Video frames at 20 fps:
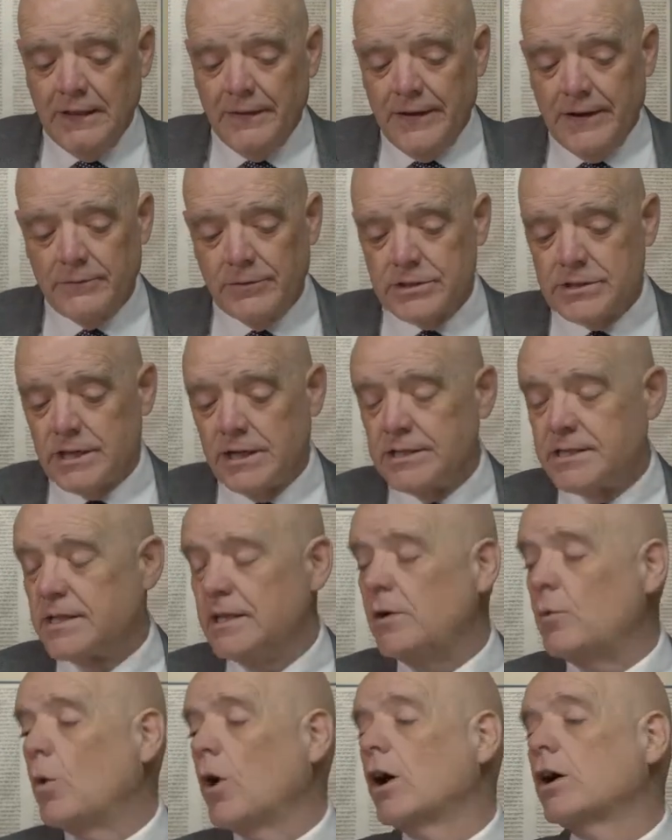and we say,
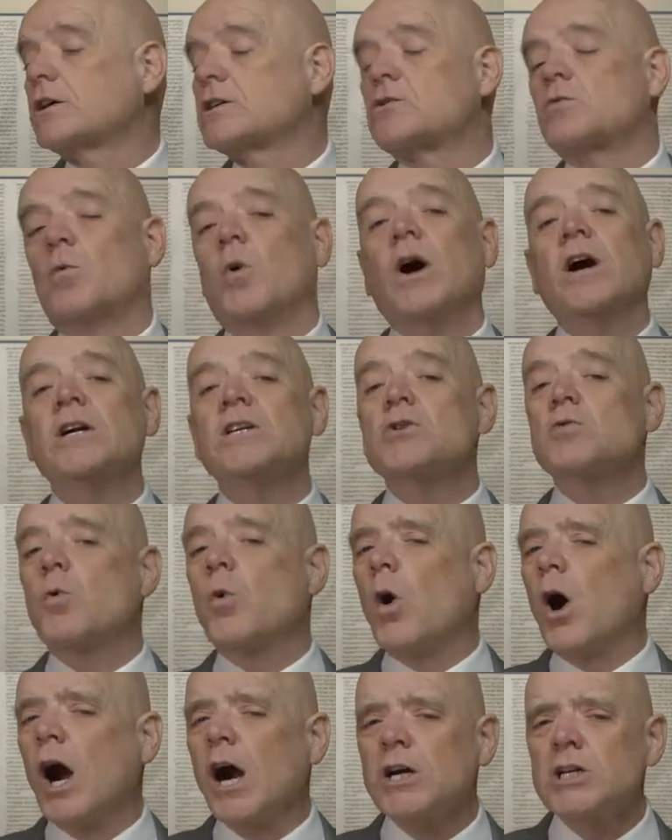see, works, works,
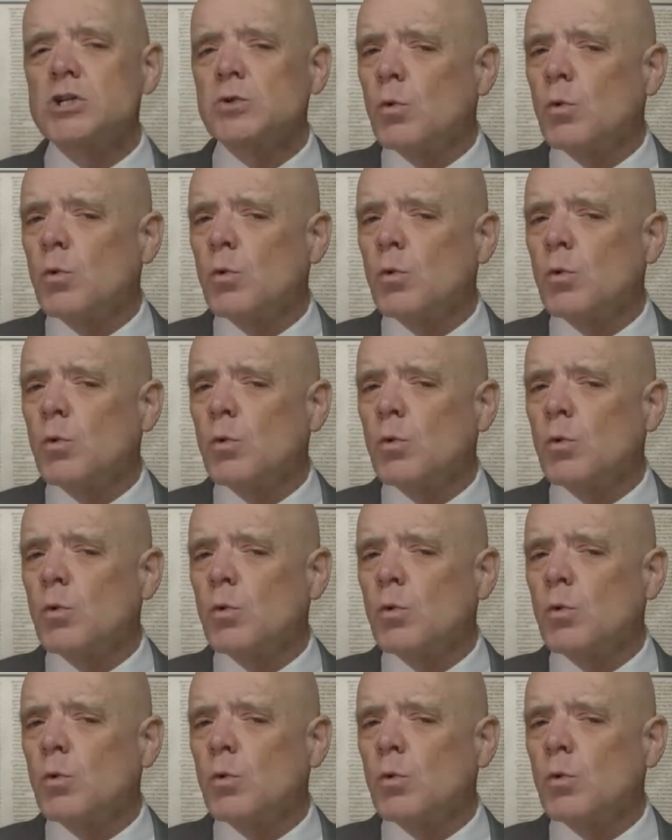works,